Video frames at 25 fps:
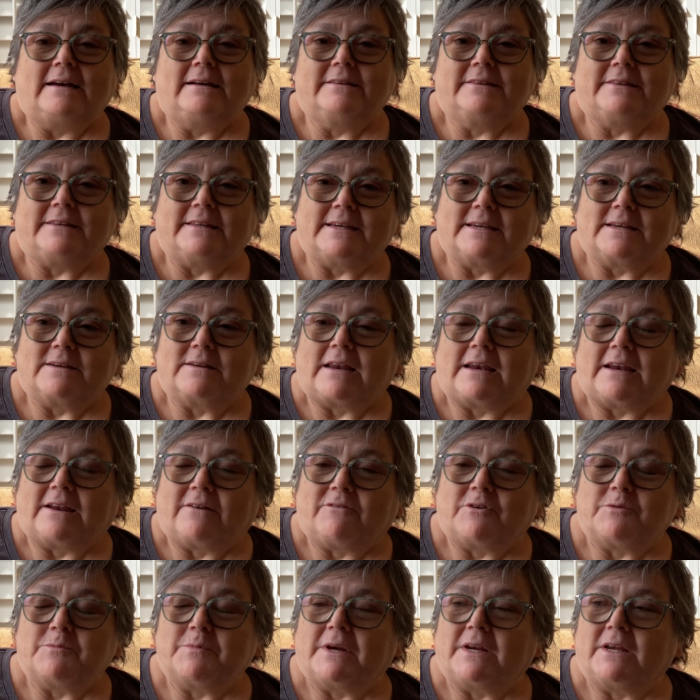thing, and
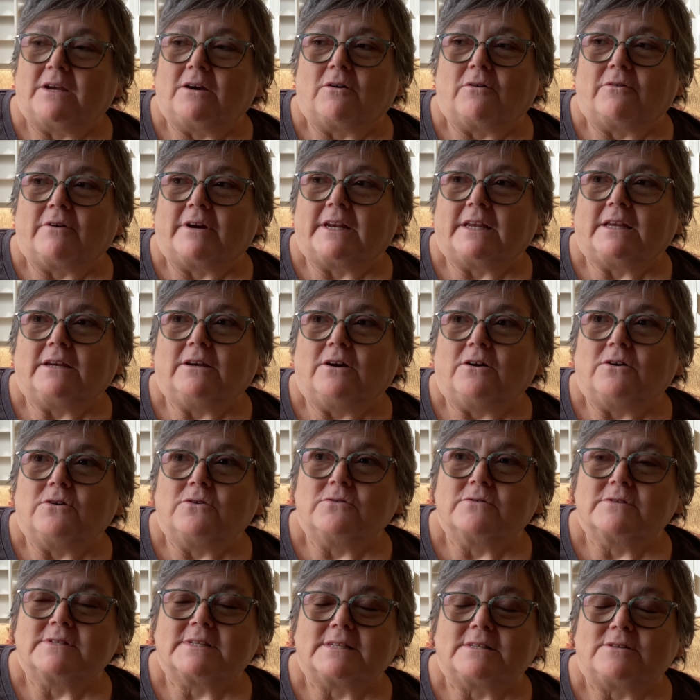everybody already knows,